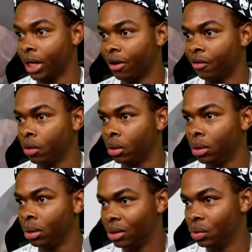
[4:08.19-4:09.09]

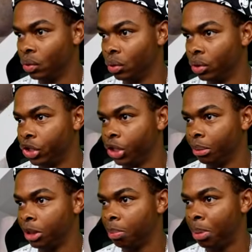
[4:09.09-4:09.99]
Careful. Ooh,
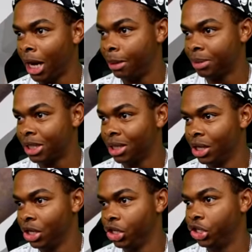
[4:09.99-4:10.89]
jump the pipes.
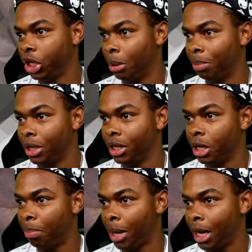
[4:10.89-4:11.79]
Jump
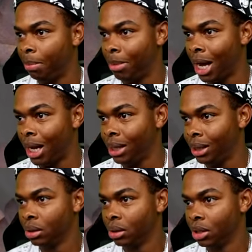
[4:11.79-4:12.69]
the pipe, man.